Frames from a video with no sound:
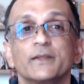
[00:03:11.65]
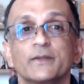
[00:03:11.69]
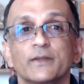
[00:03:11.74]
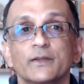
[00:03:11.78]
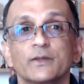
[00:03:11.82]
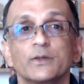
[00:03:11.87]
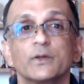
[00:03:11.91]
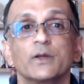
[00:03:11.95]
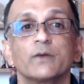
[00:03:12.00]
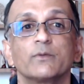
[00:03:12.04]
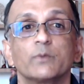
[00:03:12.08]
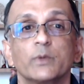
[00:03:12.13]
that
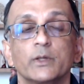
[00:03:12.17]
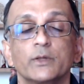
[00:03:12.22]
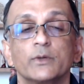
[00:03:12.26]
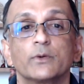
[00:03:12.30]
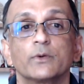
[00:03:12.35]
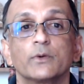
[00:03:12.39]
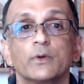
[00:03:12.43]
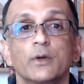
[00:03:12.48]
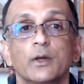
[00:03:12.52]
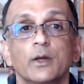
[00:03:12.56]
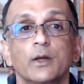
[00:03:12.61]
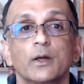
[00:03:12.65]
you have when
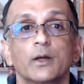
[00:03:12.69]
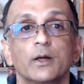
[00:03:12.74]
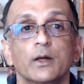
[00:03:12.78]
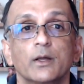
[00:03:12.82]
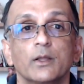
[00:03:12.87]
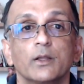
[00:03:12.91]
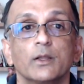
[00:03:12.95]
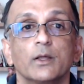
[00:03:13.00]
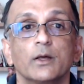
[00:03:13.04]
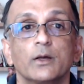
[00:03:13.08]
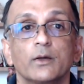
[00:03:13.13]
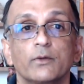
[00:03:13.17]
you're
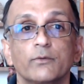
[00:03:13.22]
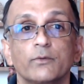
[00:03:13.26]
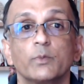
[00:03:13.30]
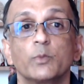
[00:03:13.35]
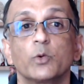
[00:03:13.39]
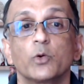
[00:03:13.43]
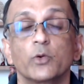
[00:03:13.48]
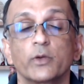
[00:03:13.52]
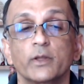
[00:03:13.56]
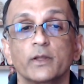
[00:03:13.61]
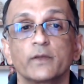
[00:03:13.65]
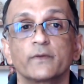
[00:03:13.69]
uh,
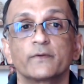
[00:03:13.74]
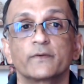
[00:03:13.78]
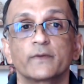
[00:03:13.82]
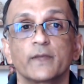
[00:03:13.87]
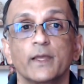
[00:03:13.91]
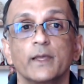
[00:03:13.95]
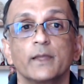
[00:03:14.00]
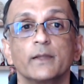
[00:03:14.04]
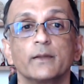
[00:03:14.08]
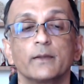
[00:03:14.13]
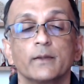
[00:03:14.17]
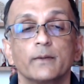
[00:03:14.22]
reporting a
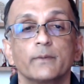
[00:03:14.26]
scan.